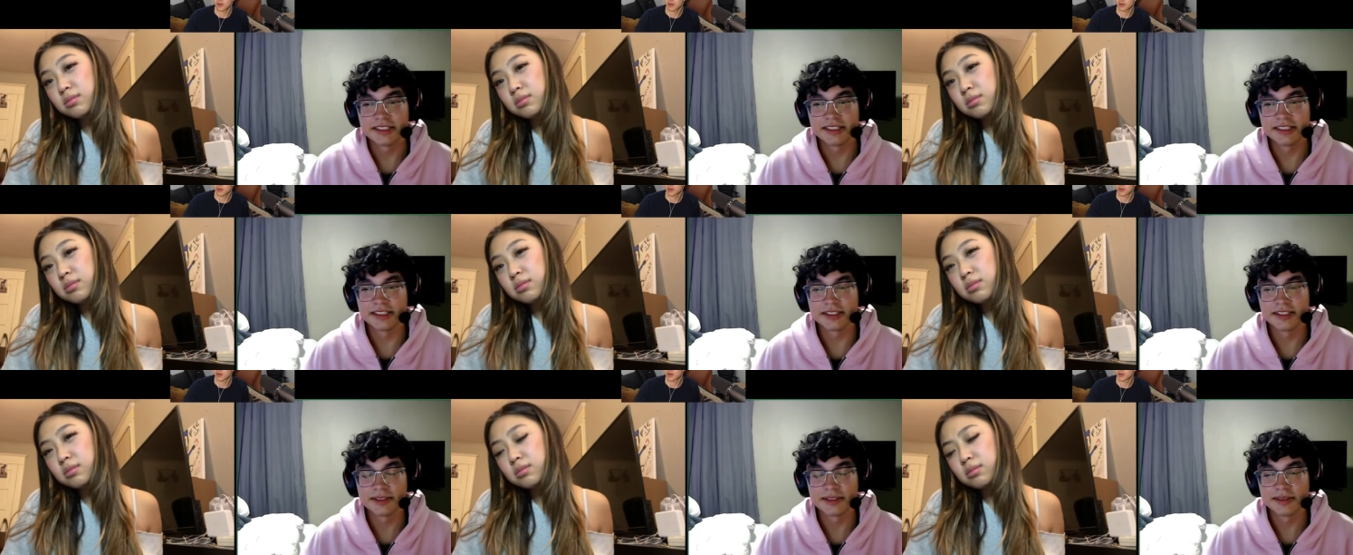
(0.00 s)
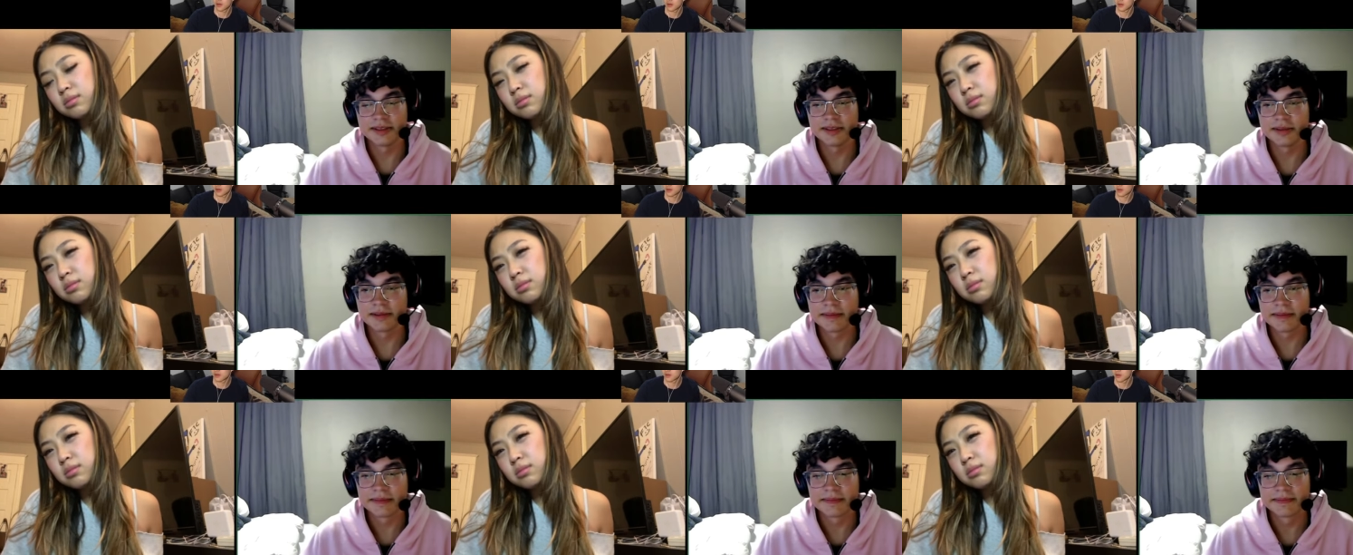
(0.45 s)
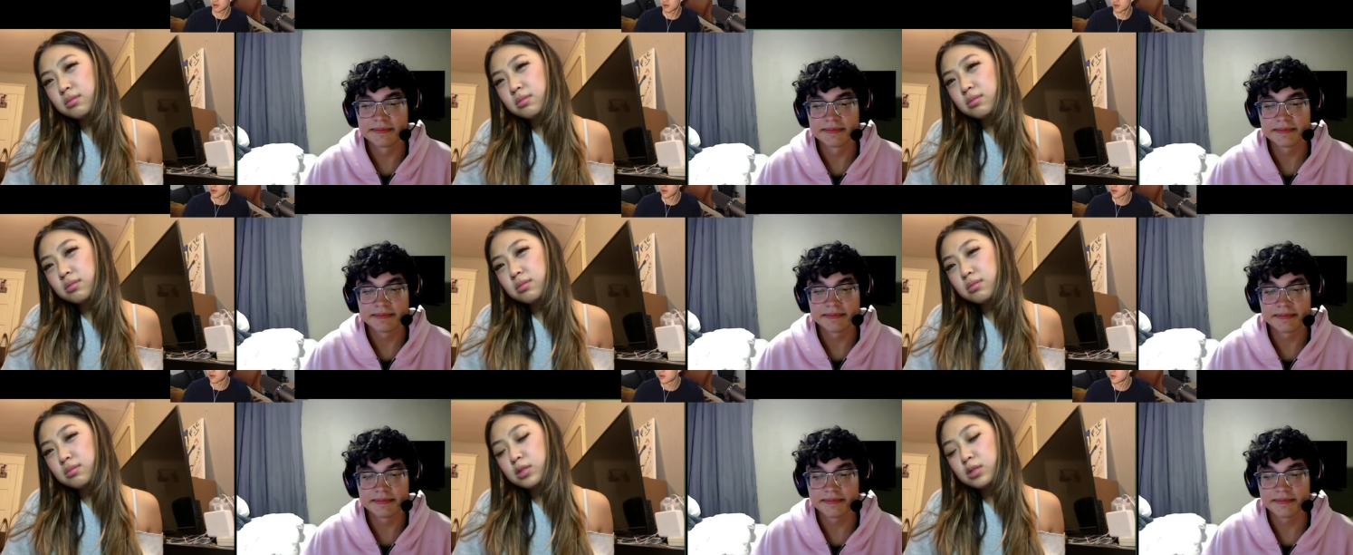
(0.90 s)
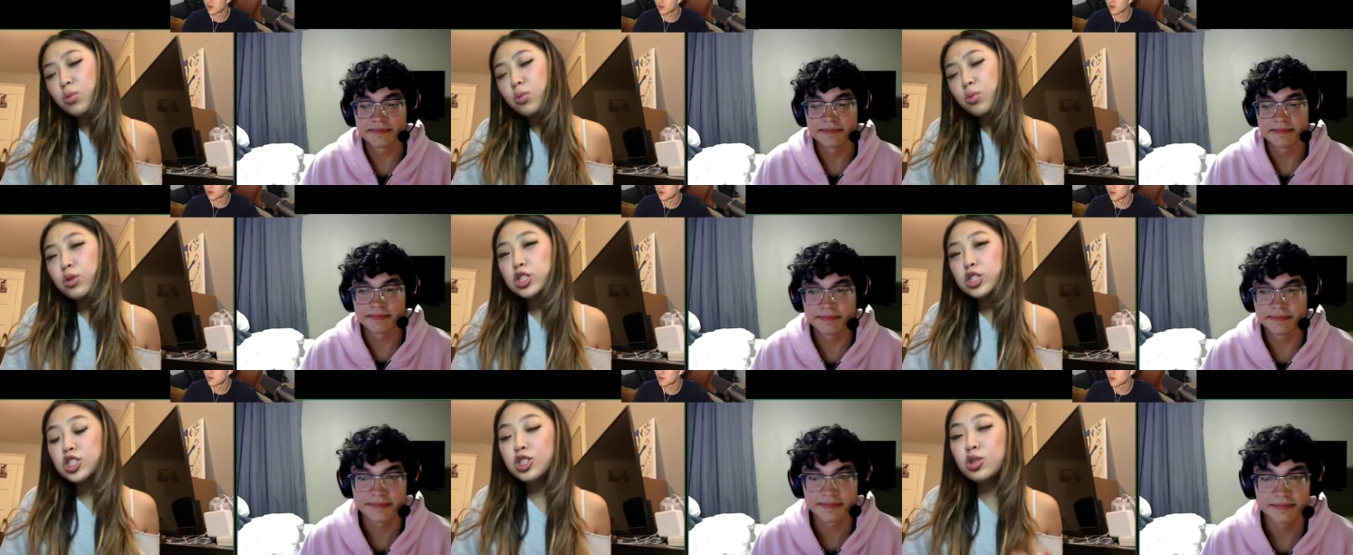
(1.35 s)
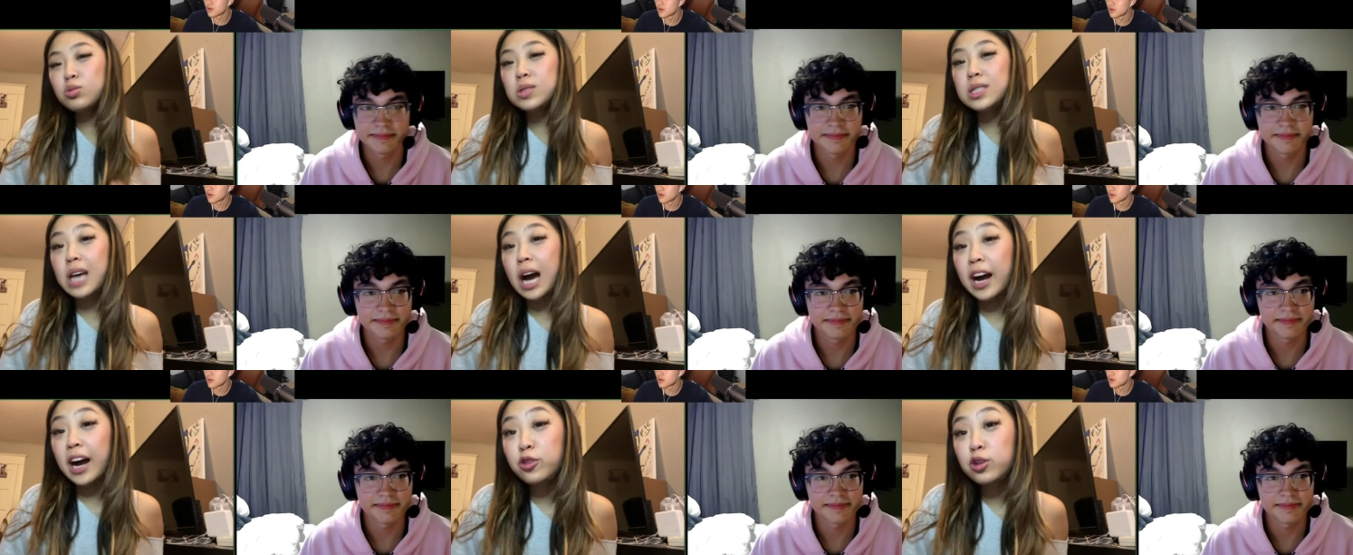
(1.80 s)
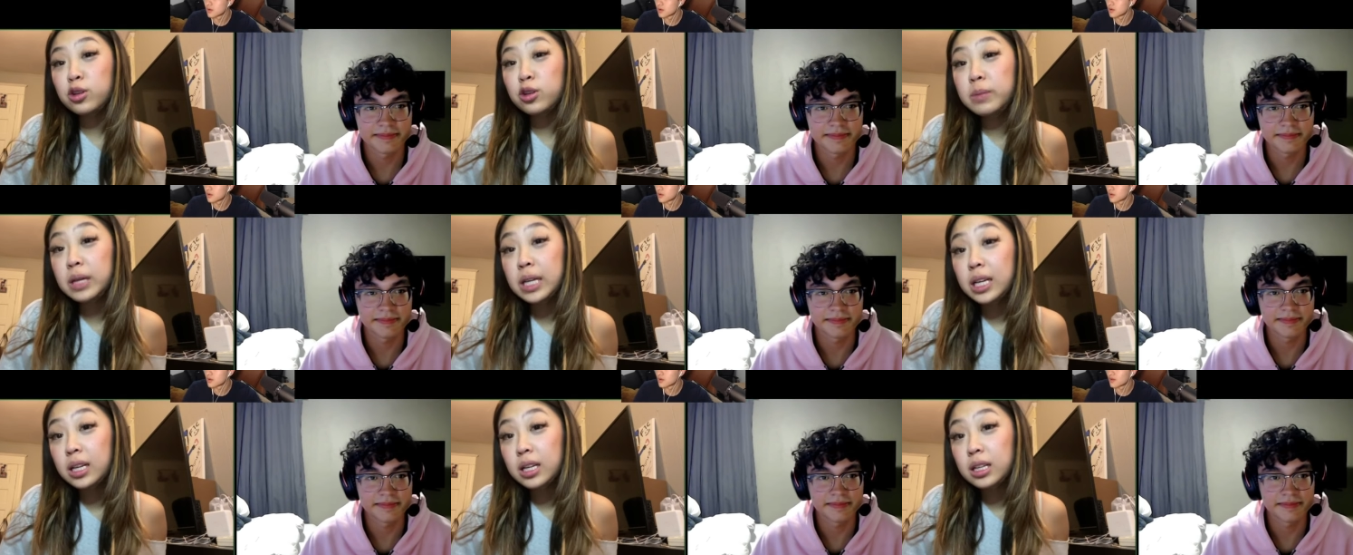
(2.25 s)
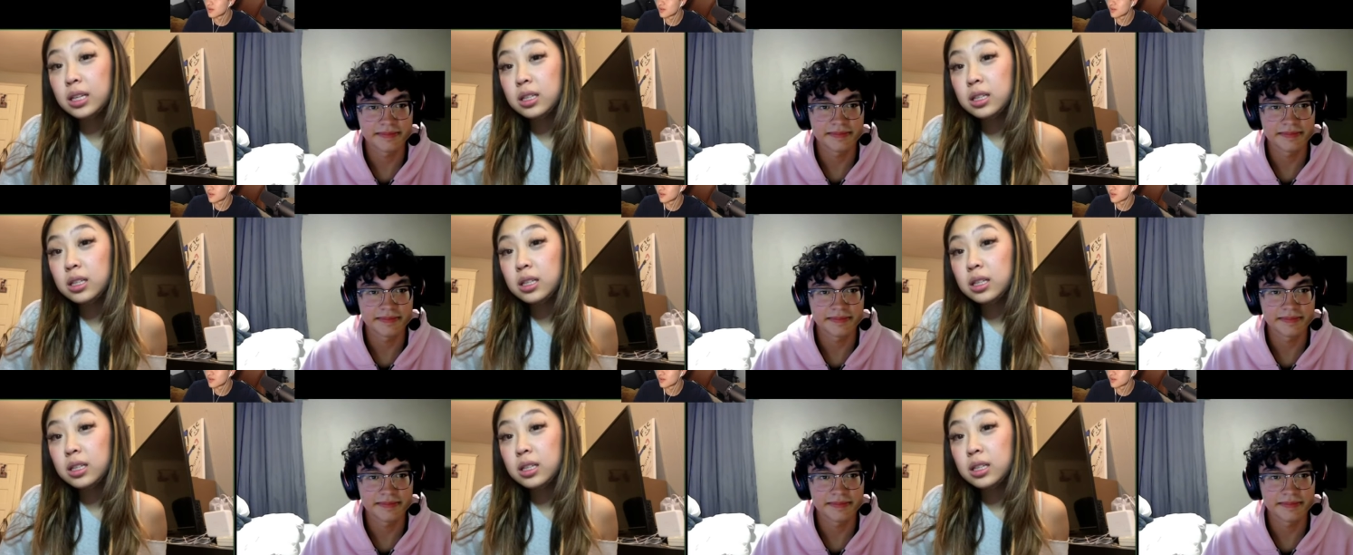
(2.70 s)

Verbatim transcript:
Speaker 1: Um. Would you die for me?